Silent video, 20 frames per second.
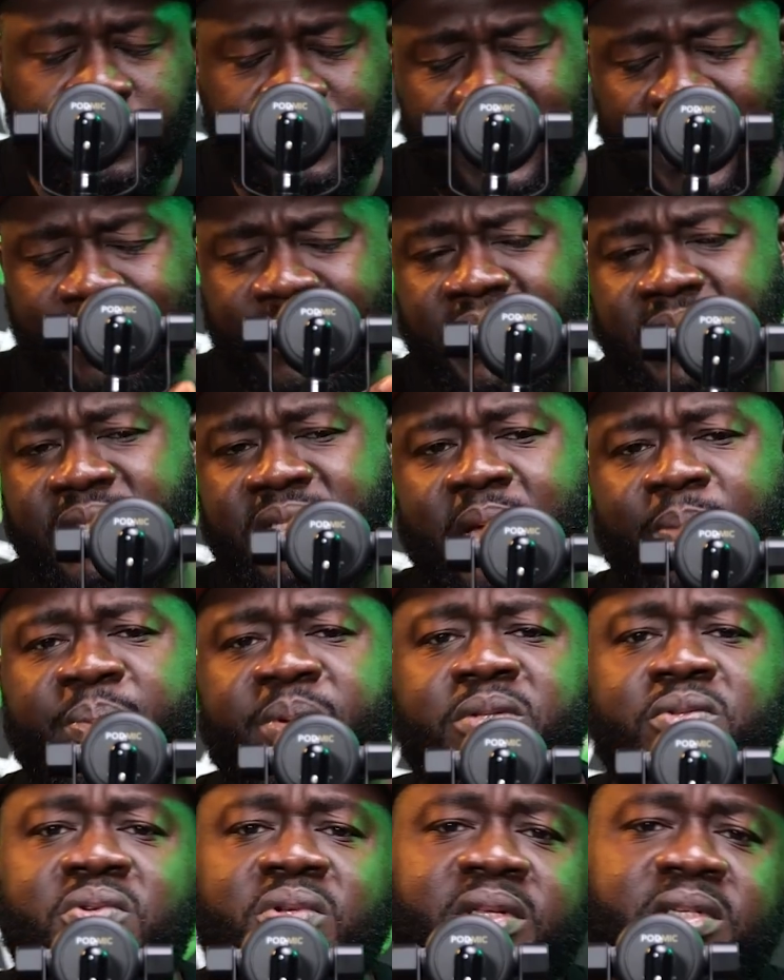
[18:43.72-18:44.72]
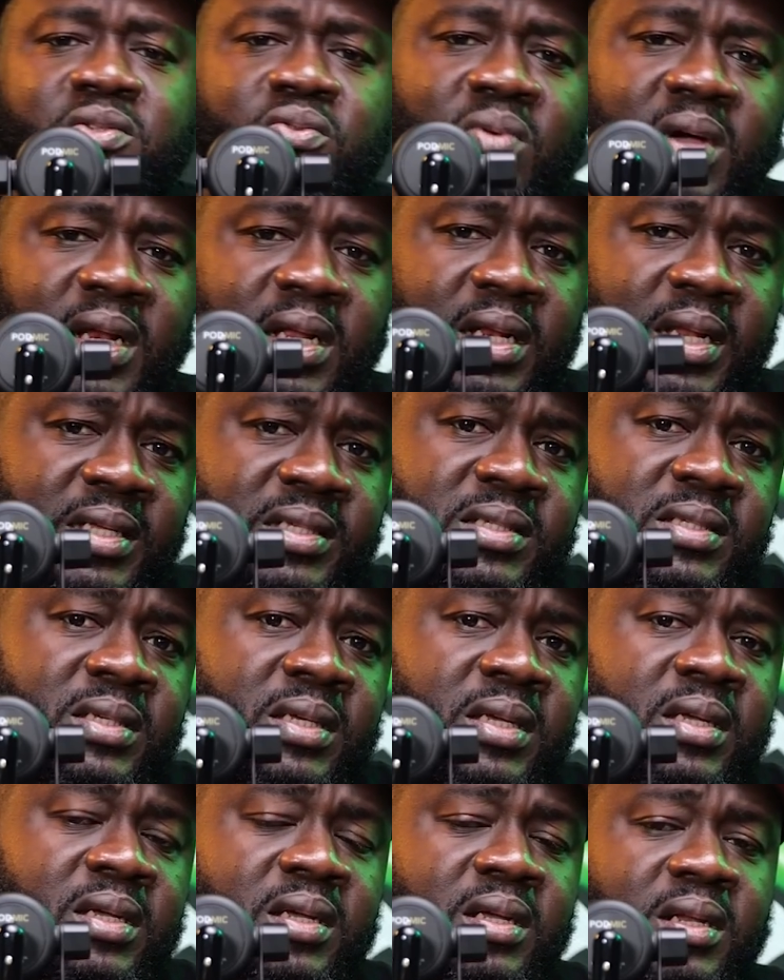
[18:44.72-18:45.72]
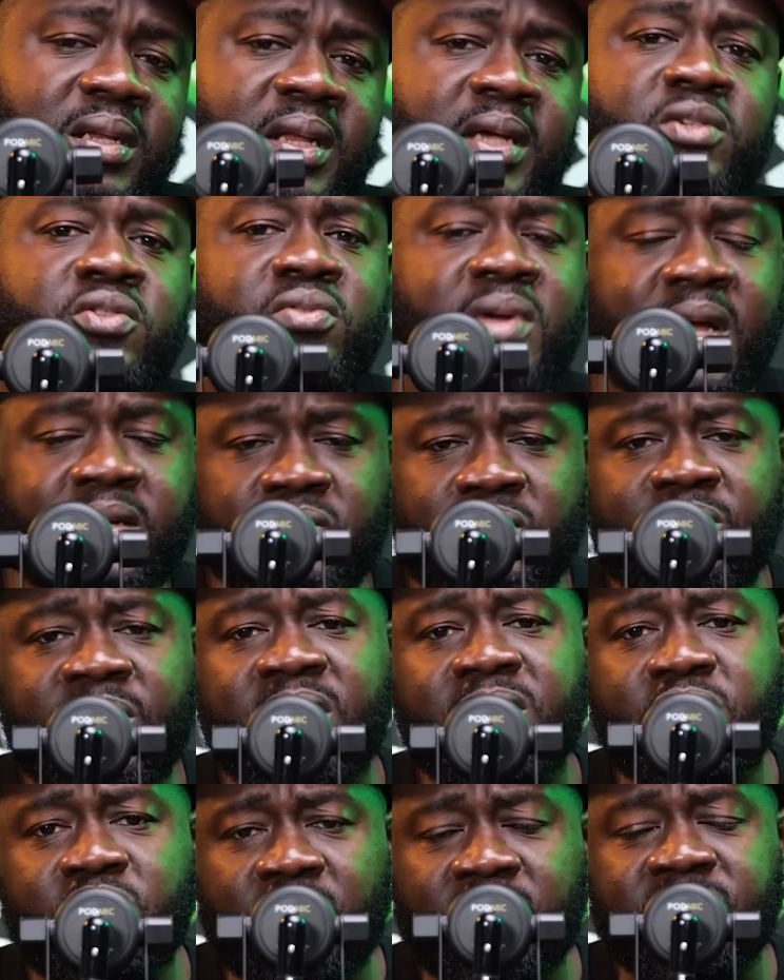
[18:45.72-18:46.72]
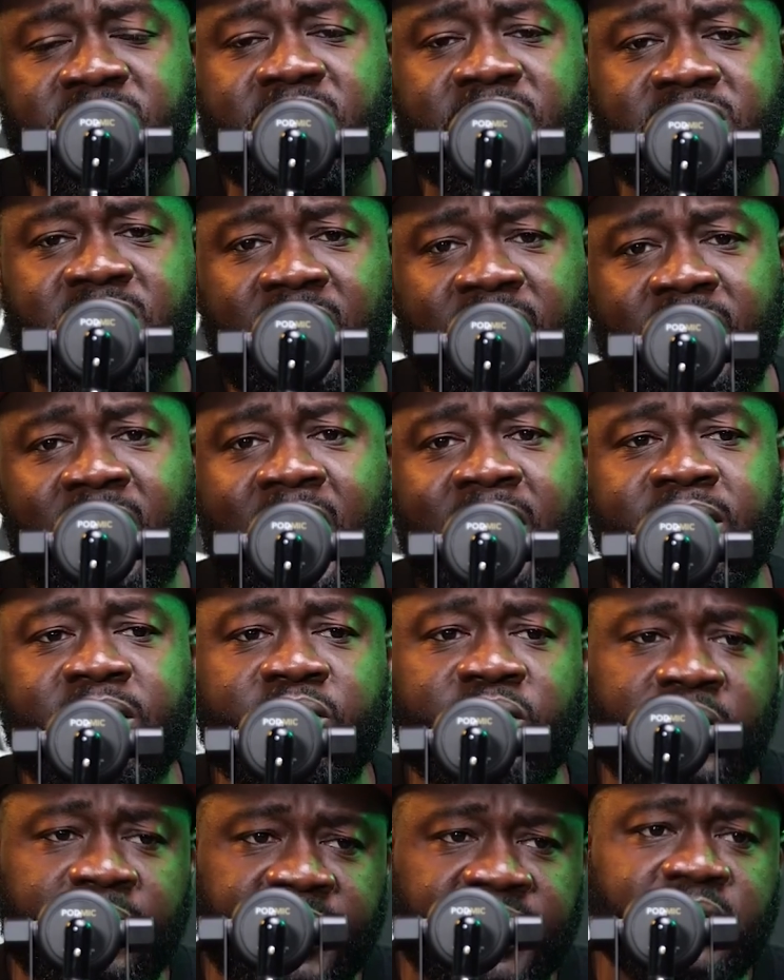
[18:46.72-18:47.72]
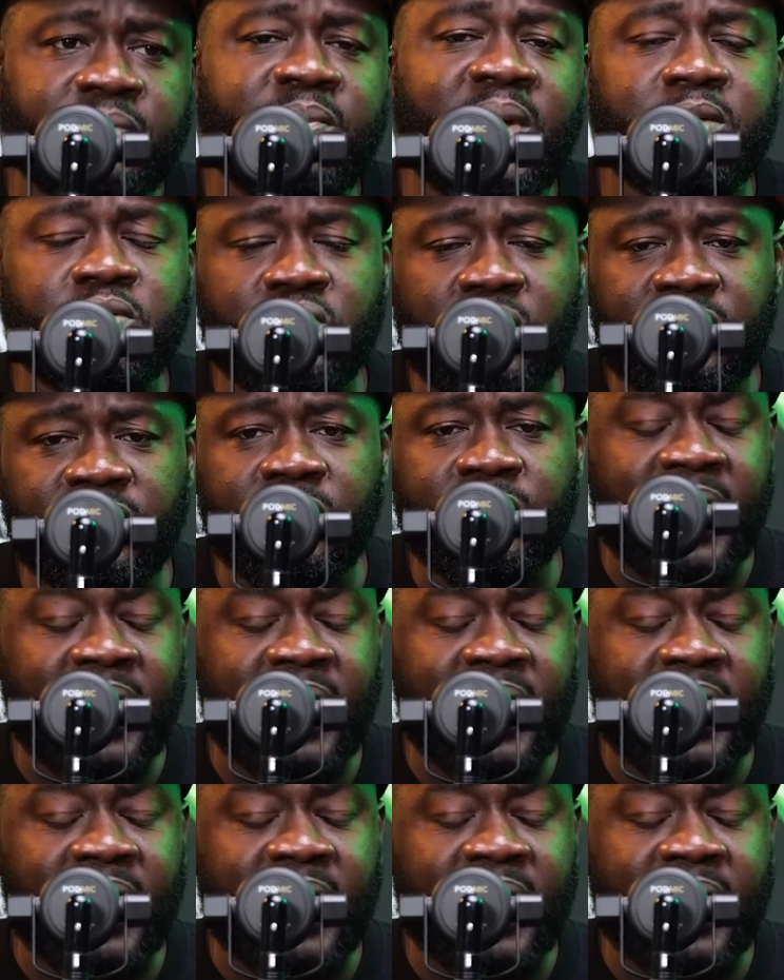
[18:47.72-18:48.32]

I mean, step into this one and let's try to make sure, say, Charlie, I do a bit myself.